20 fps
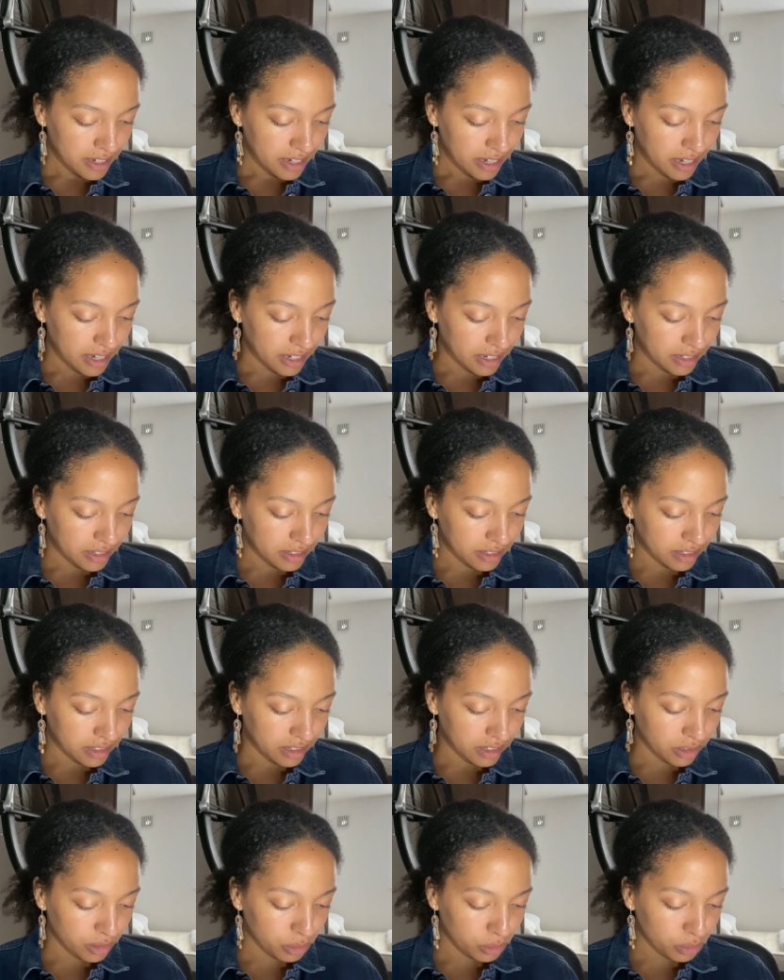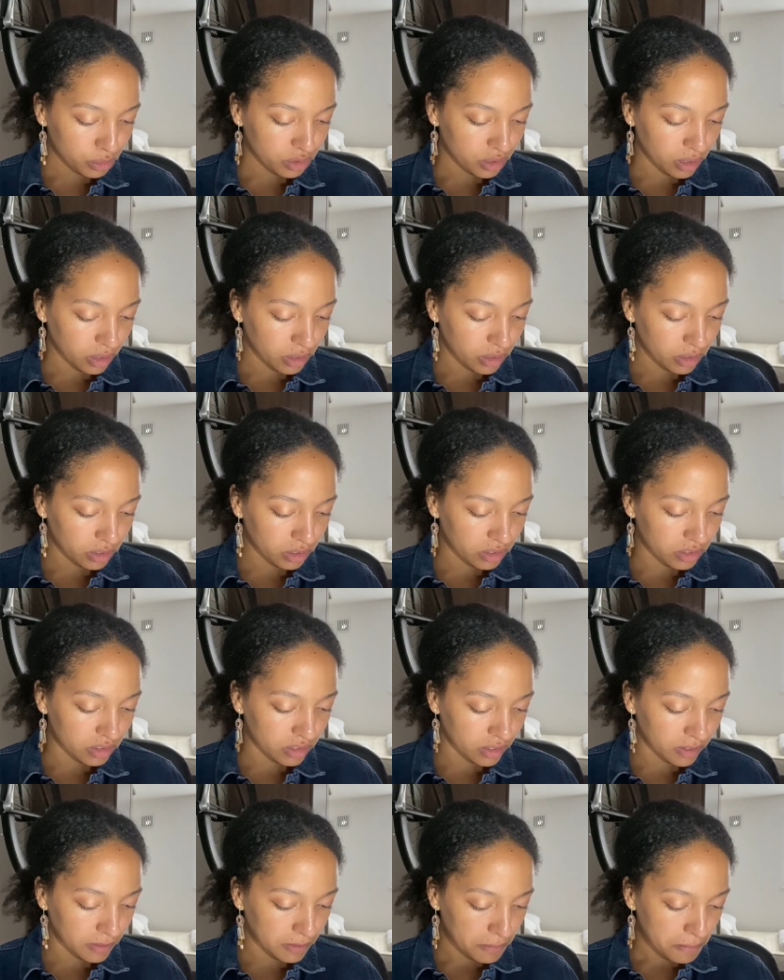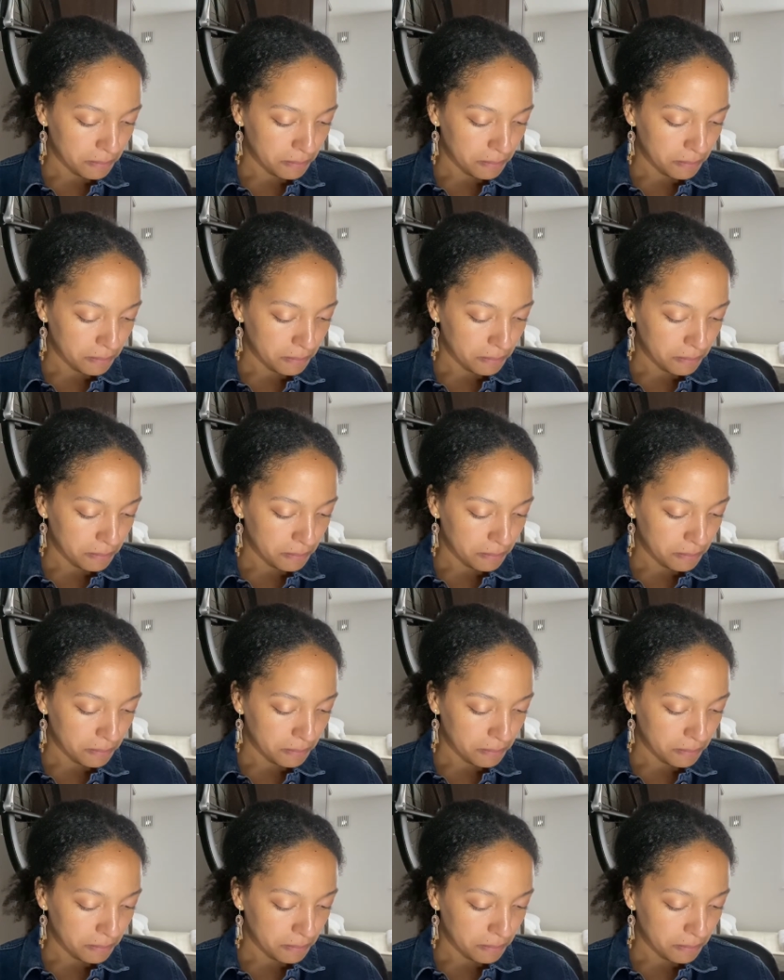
And it also looks at,